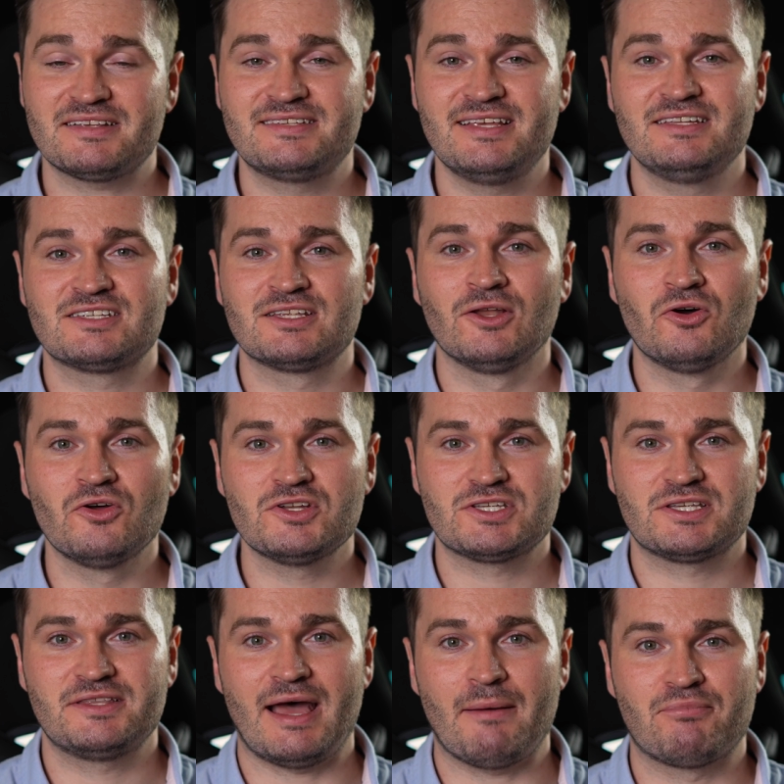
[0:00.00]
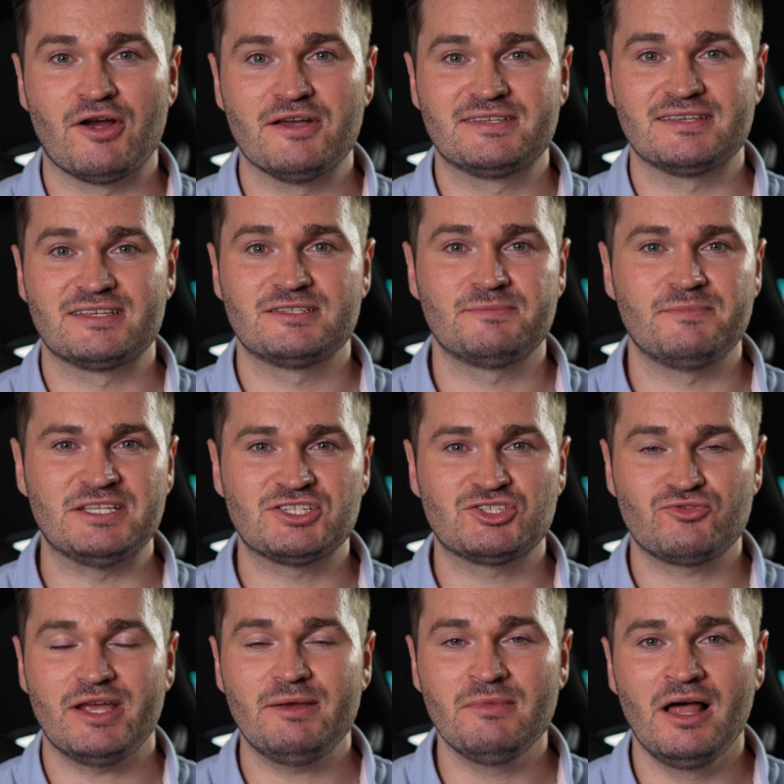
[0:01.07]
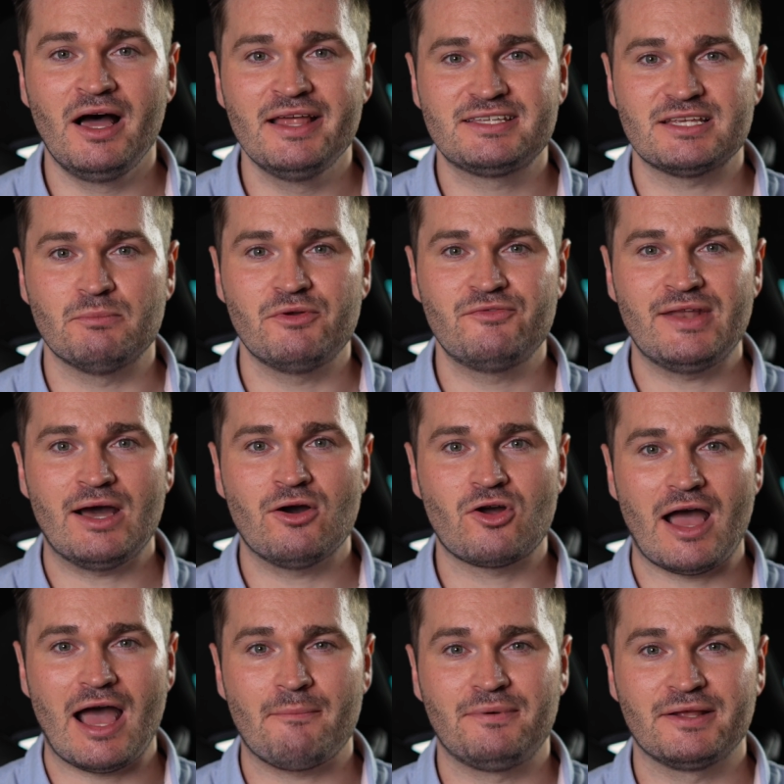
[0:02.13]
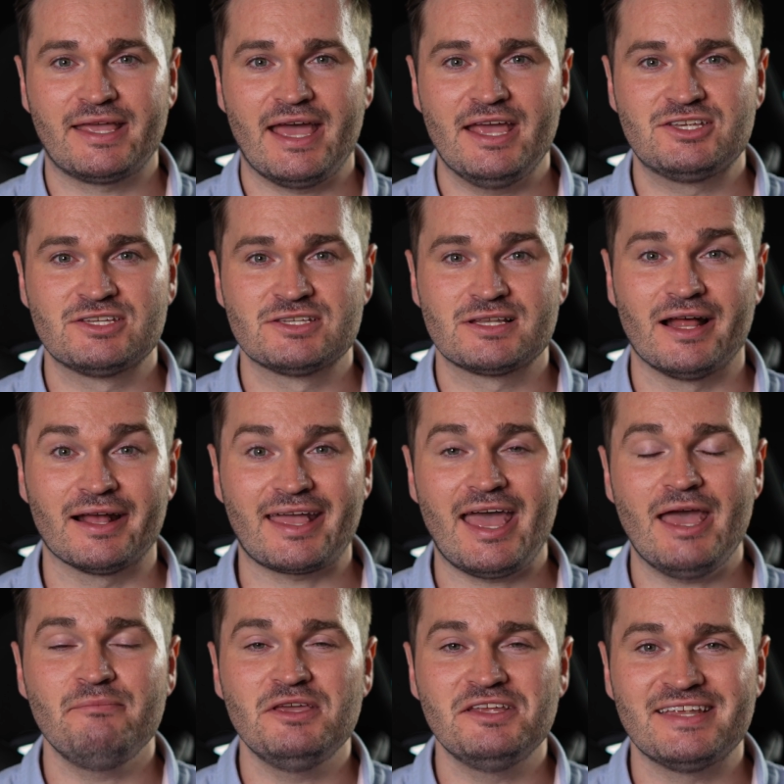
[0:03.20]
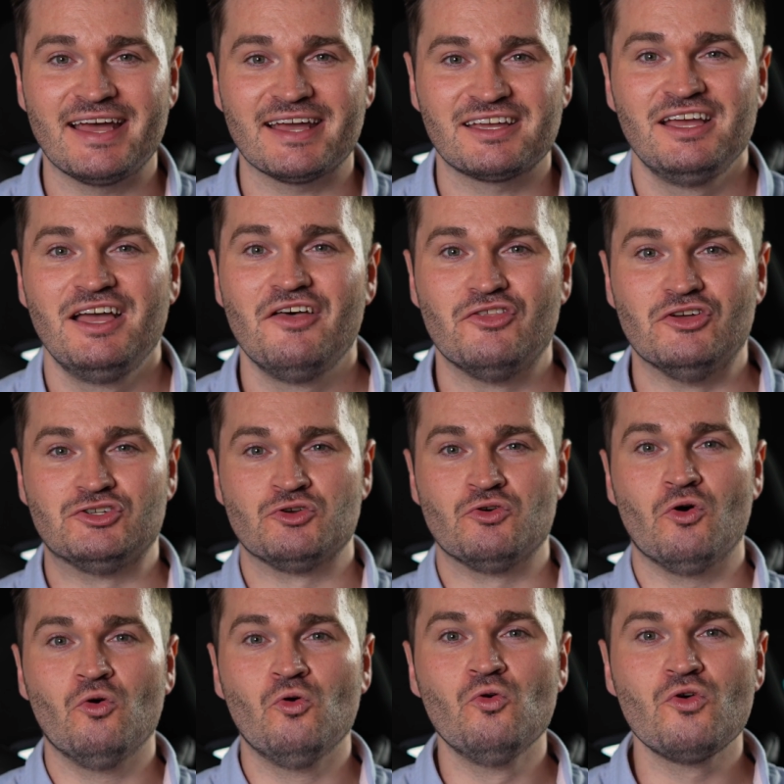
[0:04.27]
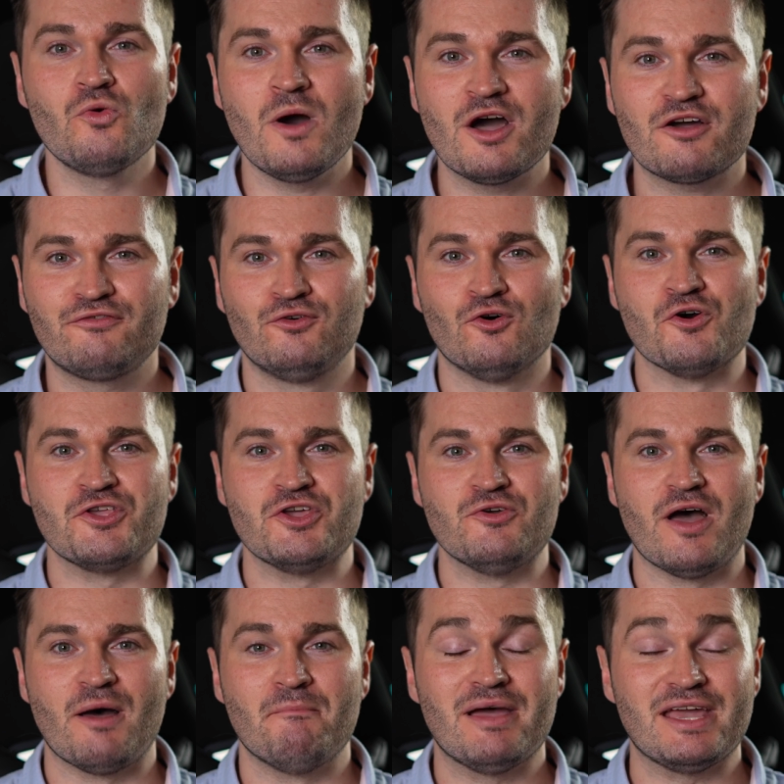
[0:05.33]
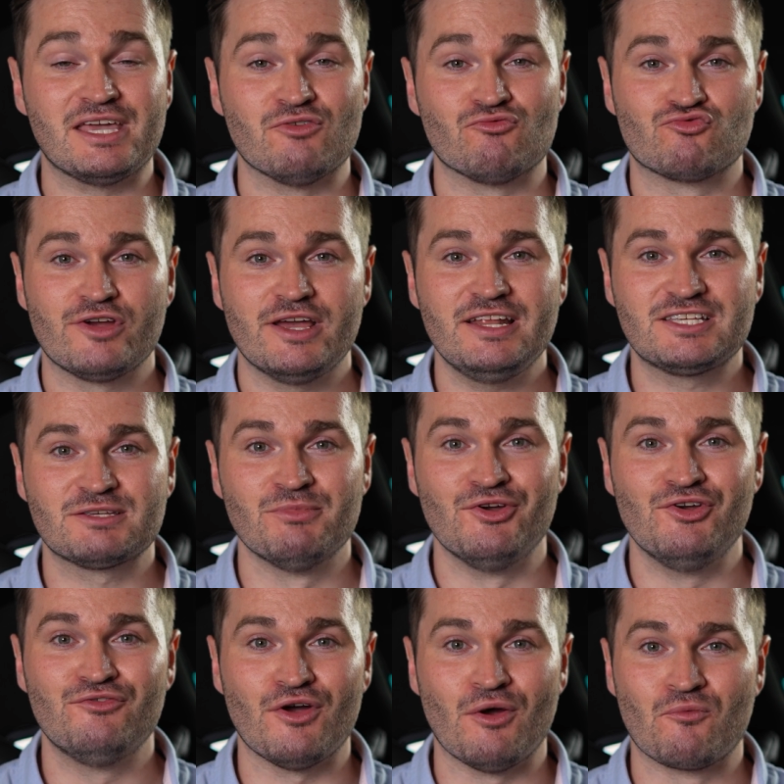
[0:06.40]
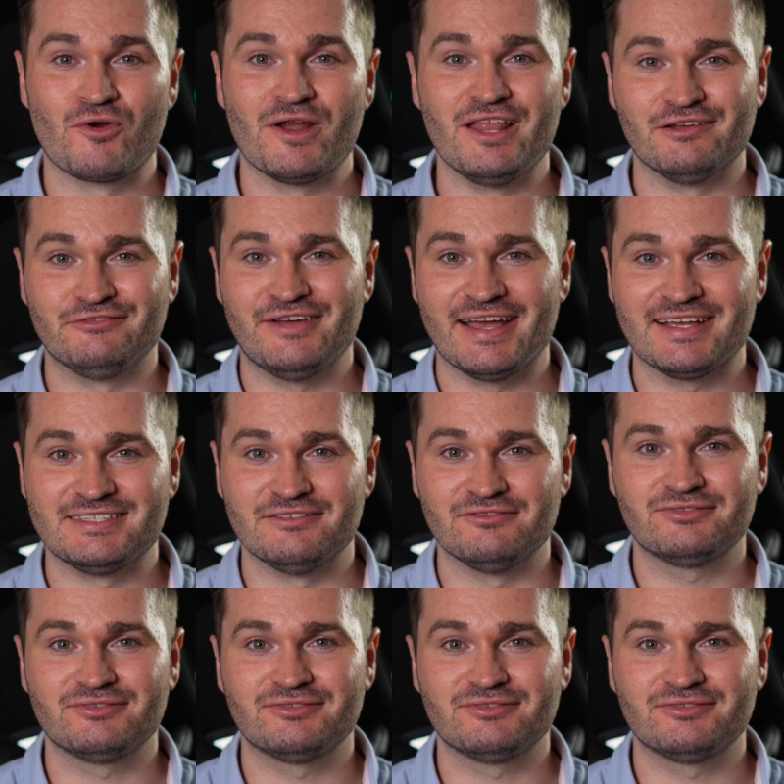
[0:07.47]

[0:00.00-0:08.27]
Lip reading: since launch, that process has been streamlined, and we've now got applications like EmuDeck that do all the work for you and make it really smooth and really effective.